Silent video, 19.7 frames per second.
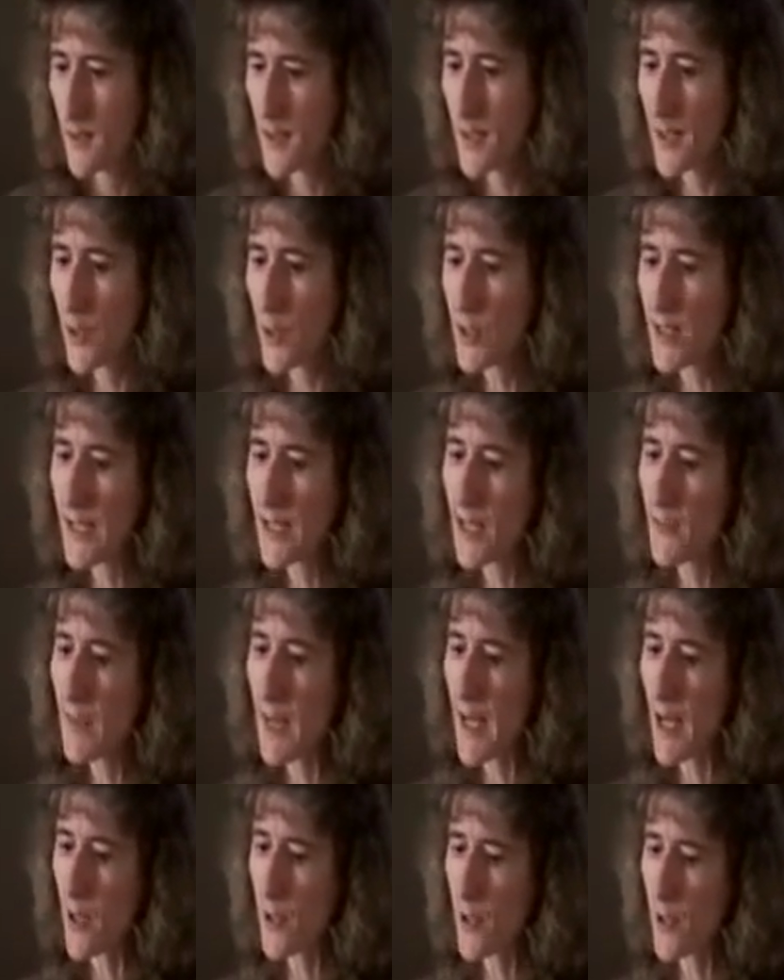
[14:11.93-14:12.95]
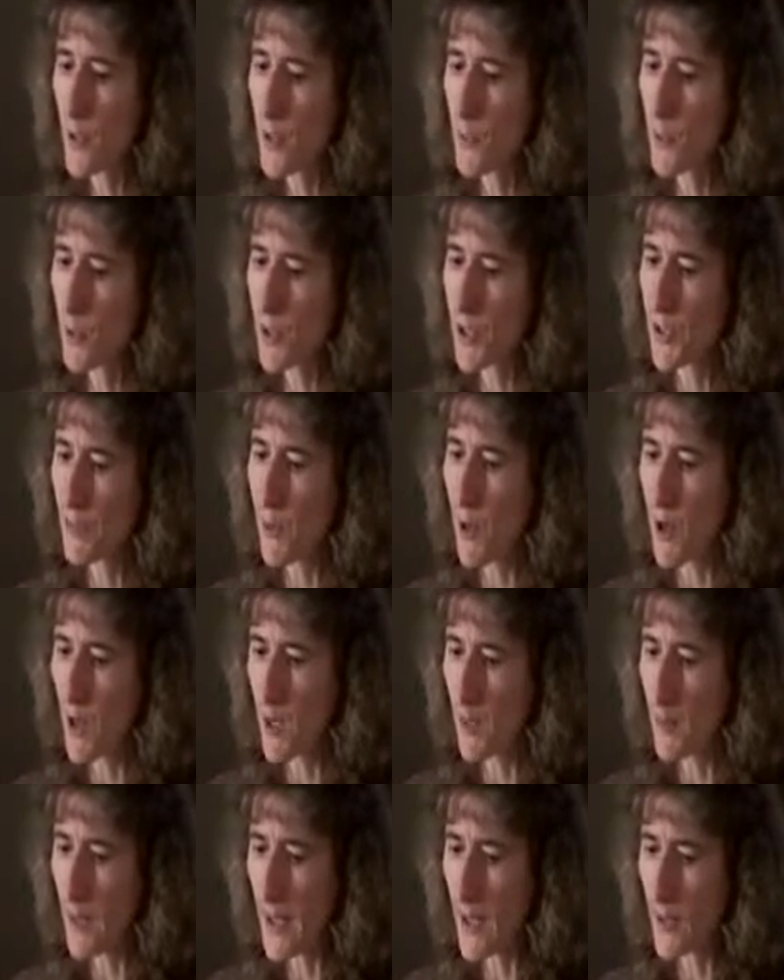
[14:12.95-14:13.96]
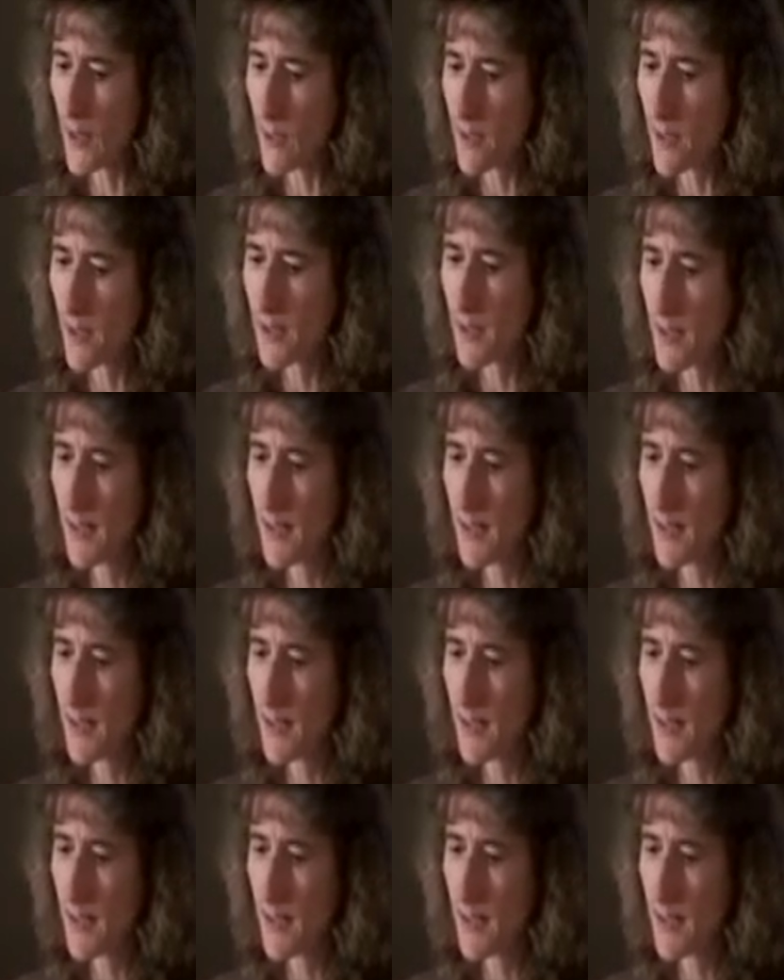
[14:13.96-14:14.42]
And using the powder, you put a small amount